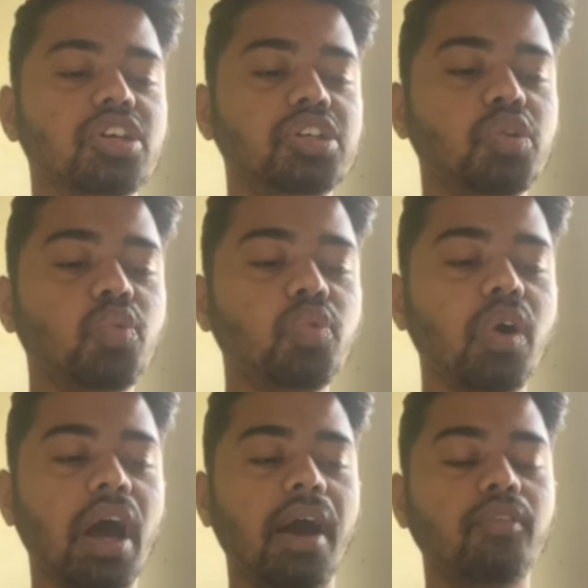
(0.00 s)
you
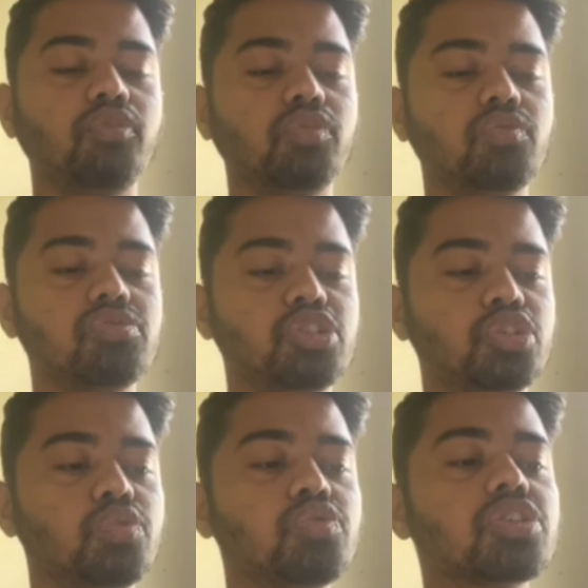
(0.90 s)
have to
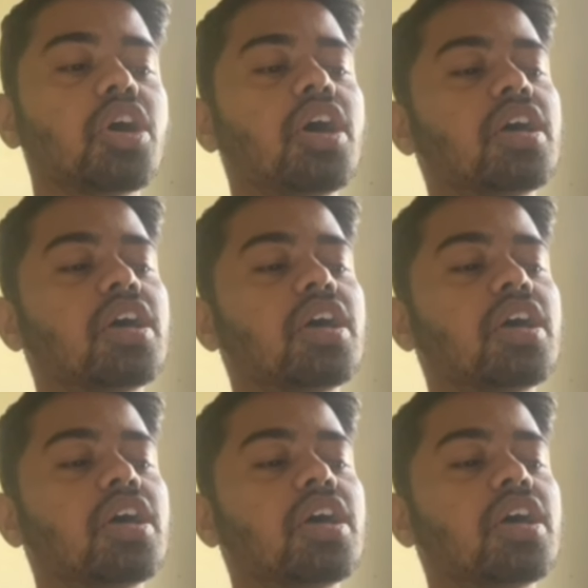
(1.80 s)
choose.